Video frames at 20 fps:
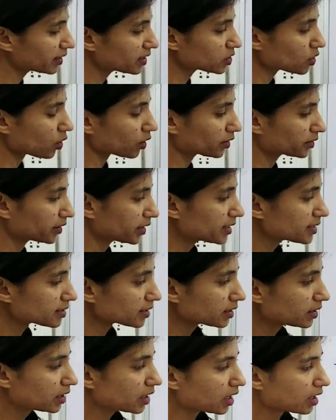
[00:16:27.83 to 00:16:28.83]
these organelles,
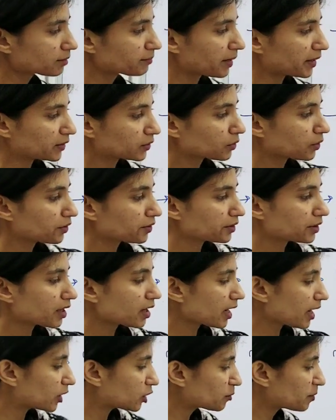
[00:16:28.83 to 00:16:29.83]
ER,
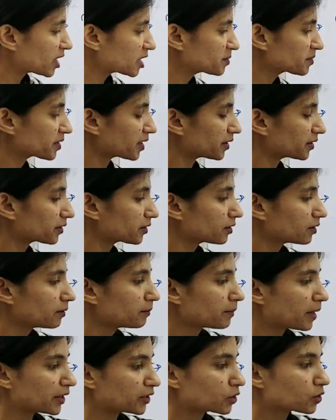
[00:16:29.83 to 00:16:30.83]
mitochondria, endoplasmic
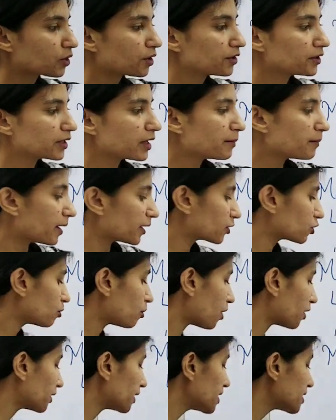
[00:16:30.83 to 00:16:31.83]
reticulum, mitochondria,
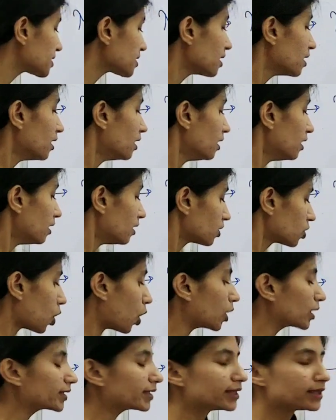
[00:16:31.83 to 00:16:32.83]
microbodies,
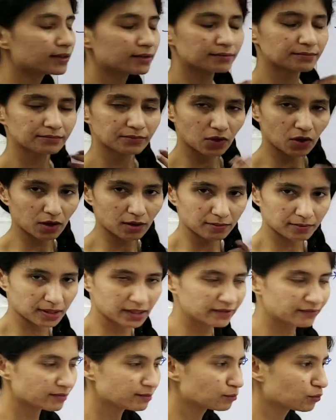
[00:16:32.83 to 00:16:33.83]
Golgi,
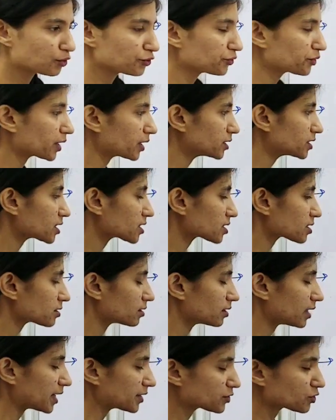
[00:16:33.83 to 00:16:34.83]
even more you can just
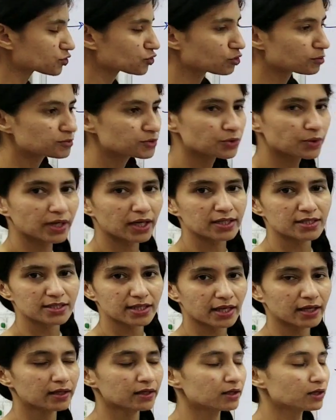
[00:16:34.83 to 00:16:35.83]
lysosomes you can
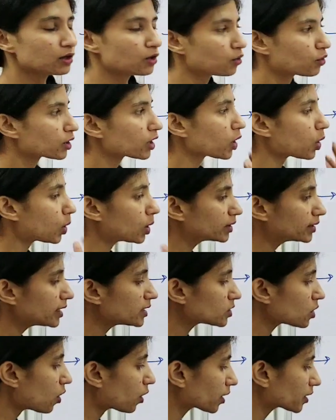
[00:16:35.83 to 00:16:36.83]
say. Okay, all
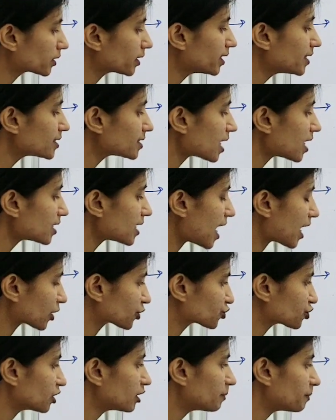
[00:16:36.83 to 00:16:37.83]
these organelles are
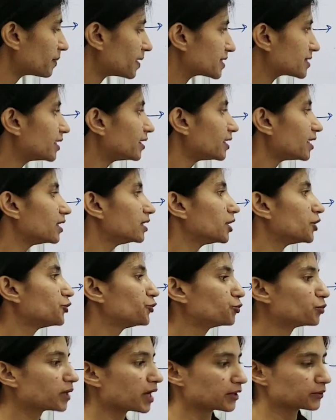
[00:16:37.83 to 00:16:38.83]
actually present in the
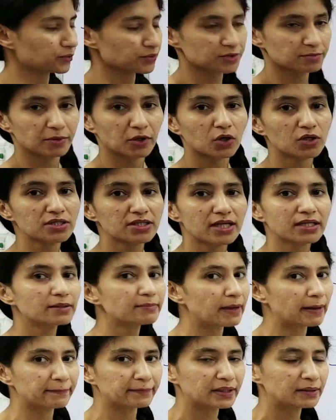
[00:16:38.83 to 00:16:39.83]
eukaryotes because they are the
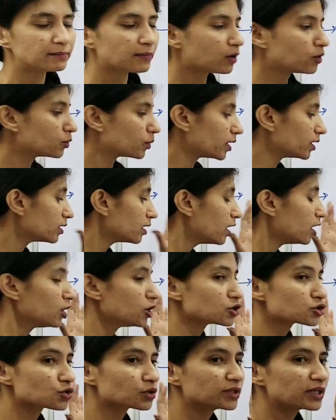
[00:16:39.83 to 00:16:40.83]
membrane bound one.
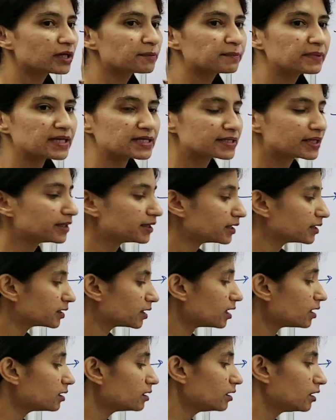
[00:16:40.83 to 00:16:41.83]
So they are present in
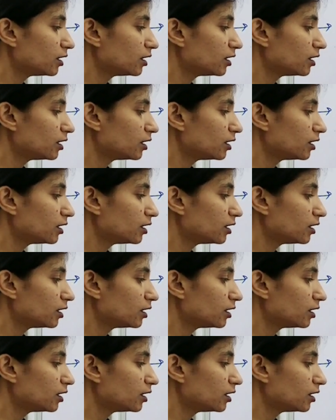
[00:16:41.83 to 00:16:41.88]
the